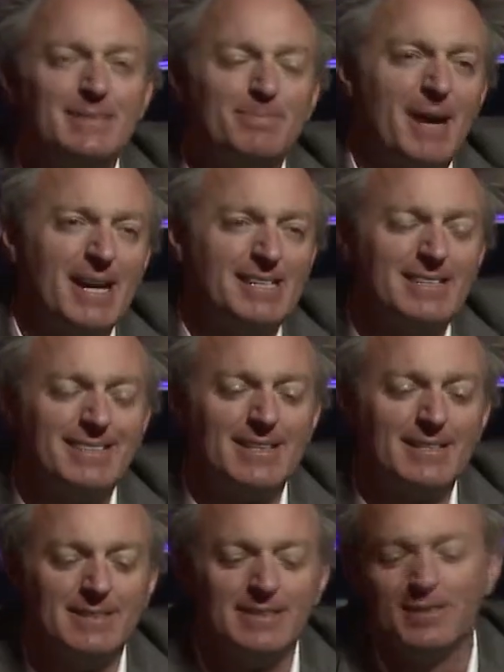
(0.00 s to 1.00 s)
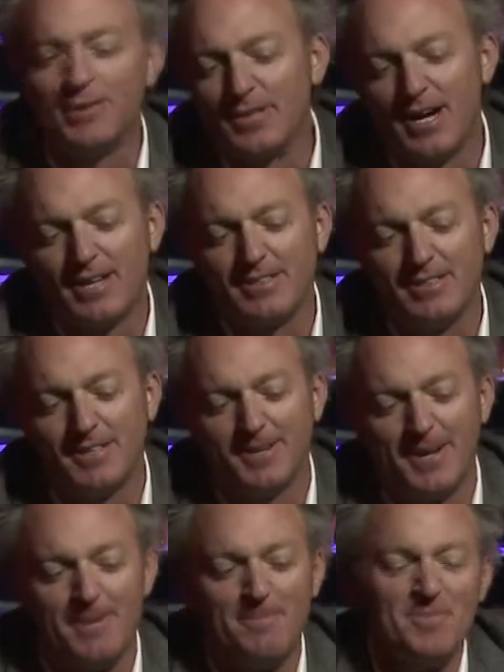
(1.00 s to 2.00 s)
Spiced Dill Cocktail.
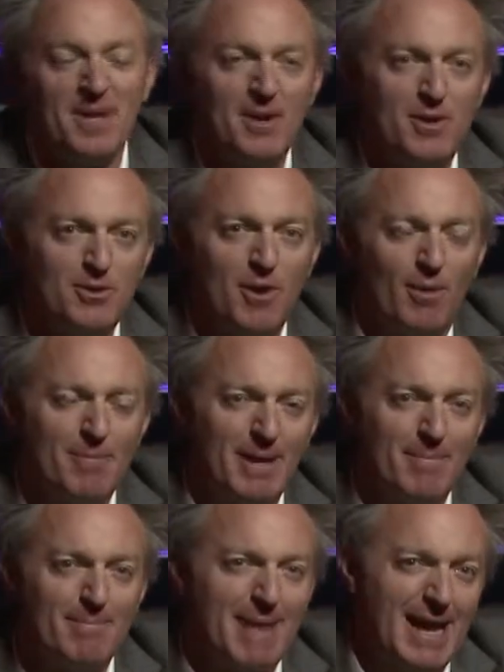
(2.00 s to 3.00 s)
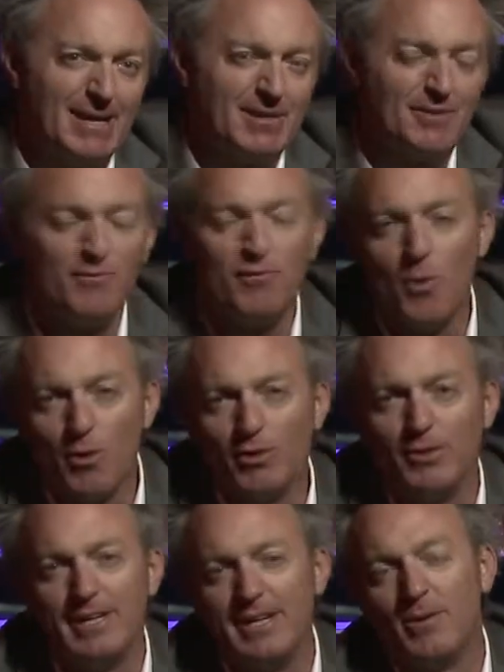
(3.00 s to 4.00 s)
Now, you all met Matt
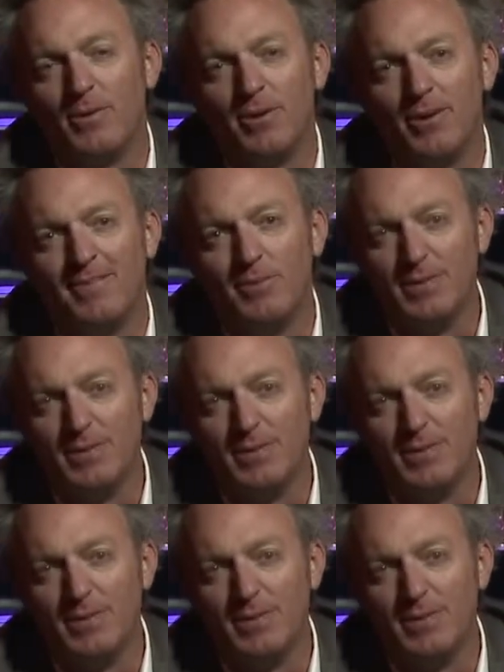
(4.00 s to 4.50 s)
Dufore, the owner of